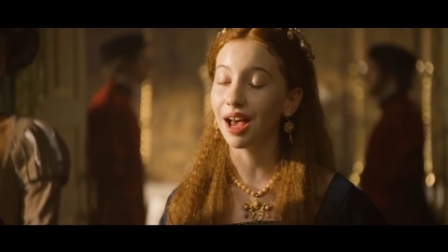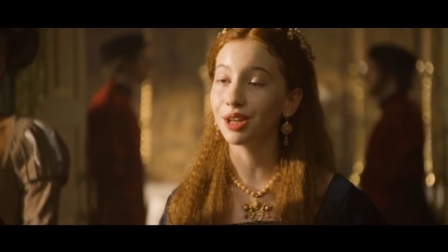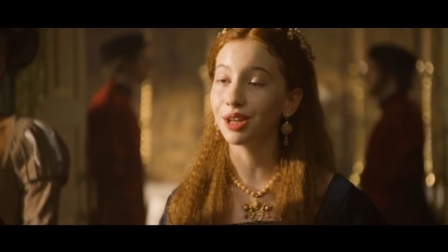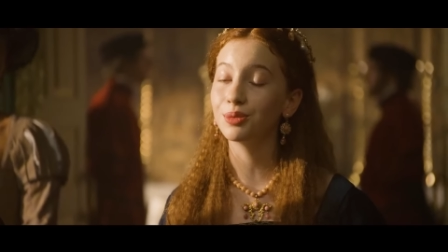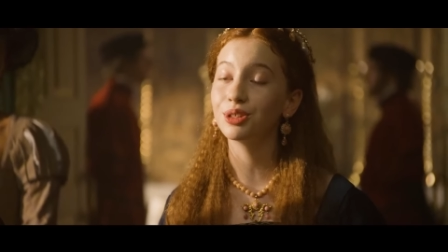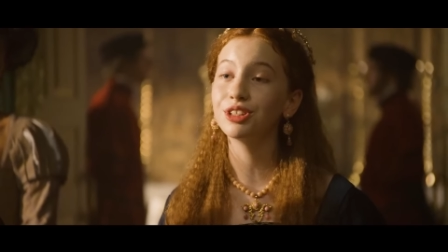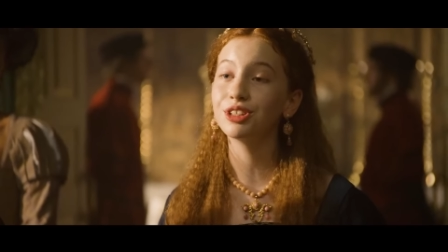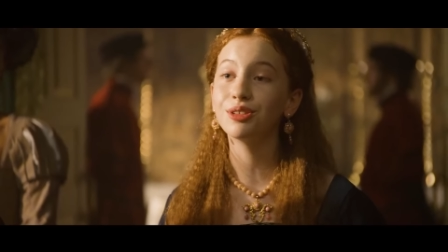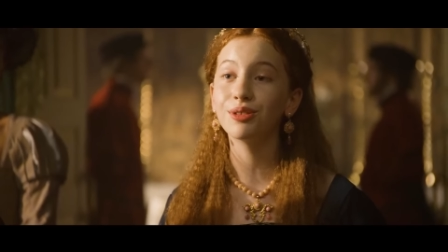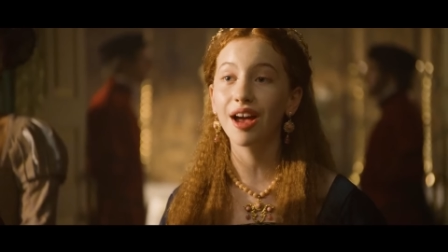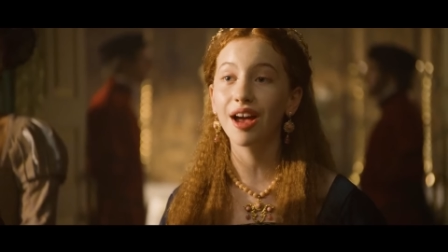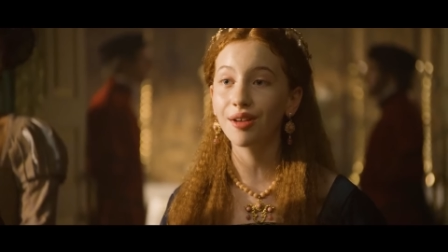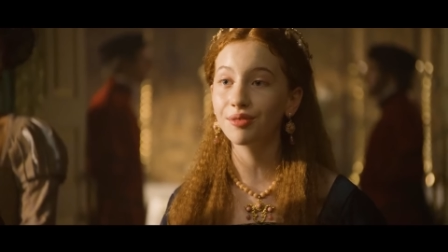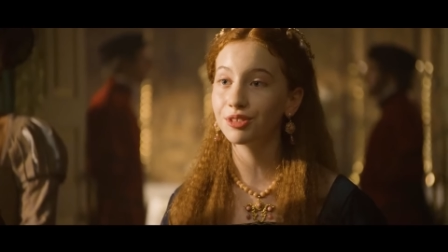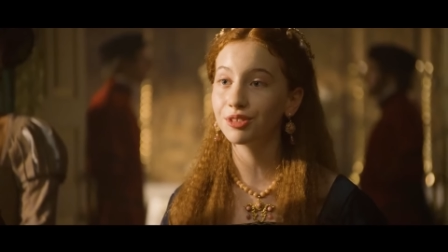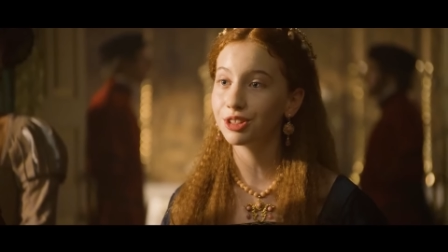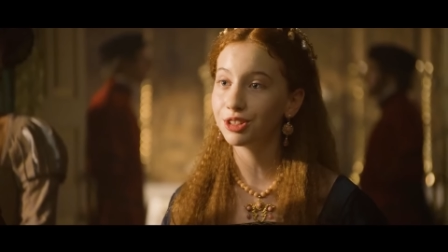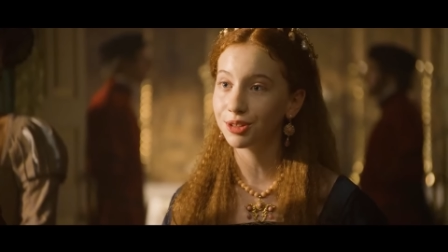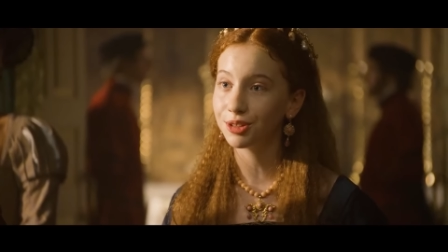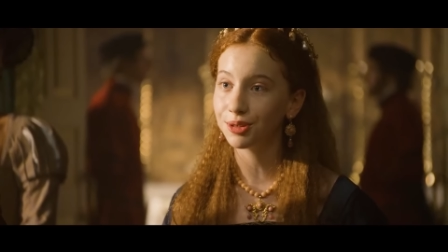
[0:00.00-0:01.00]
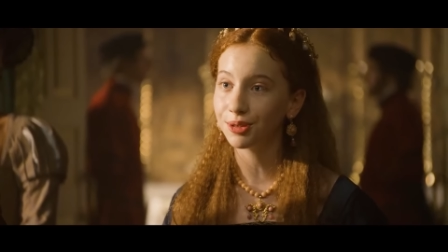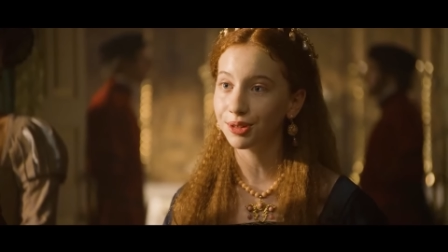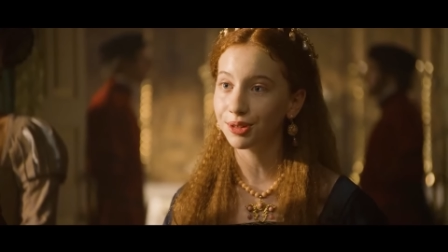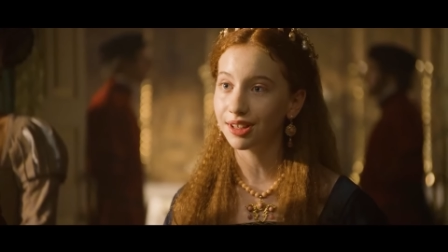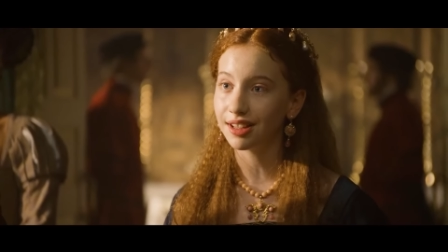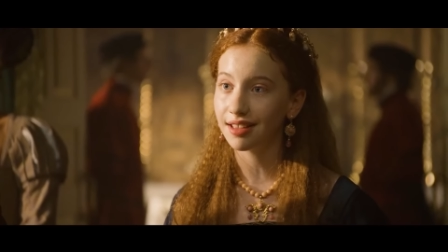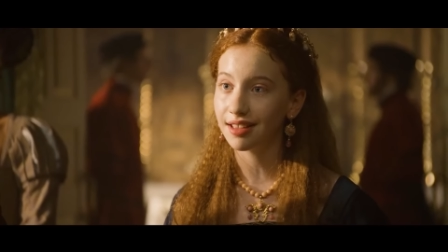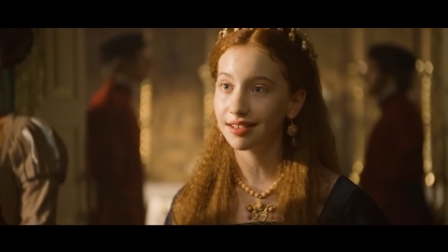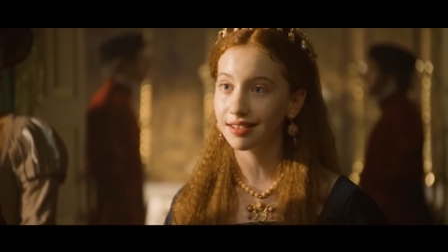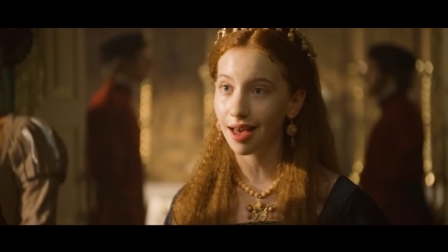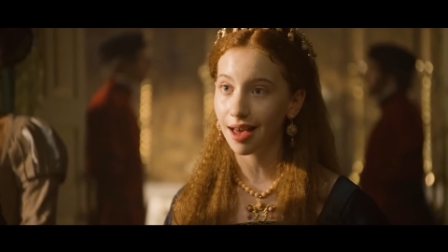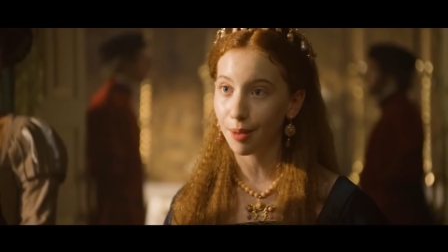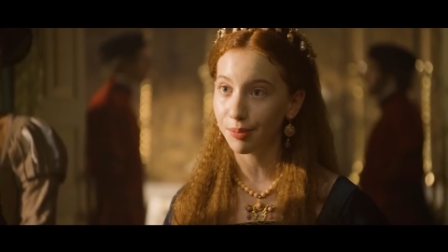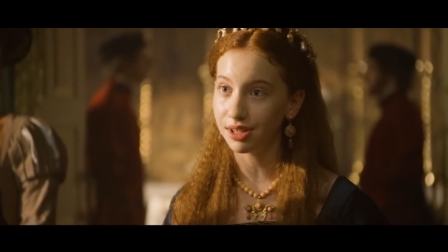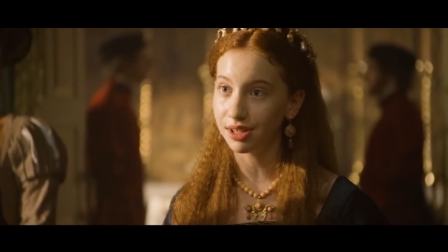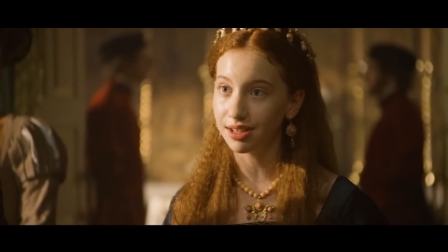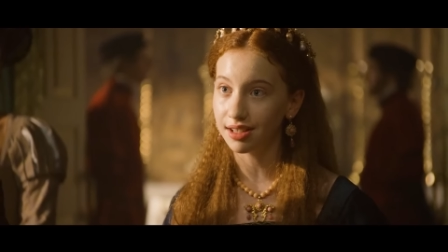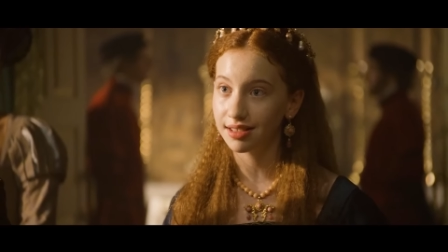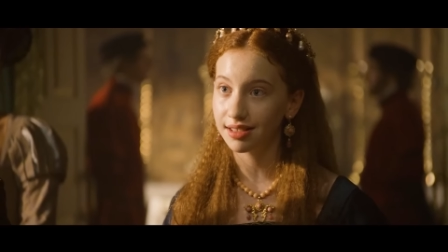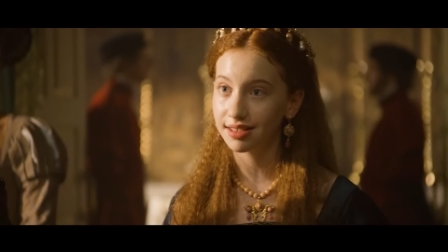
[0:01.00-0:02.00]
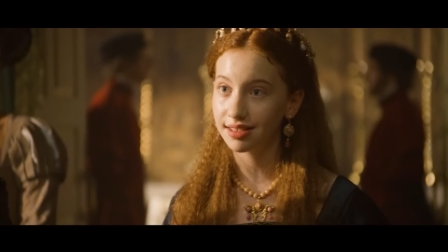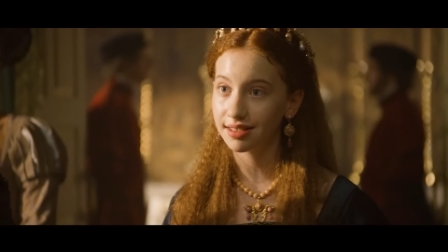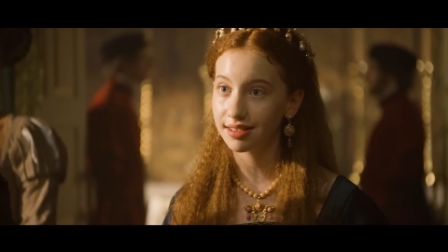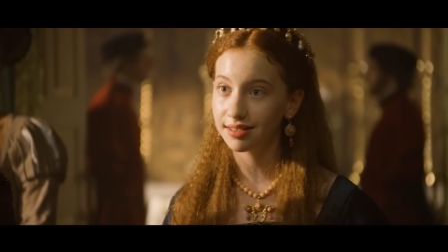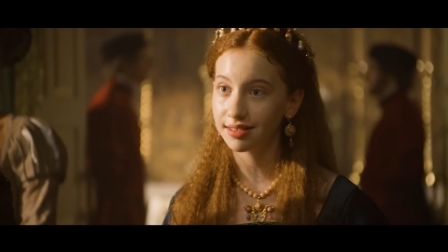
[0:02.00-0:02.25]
and wish you every joy and happiness.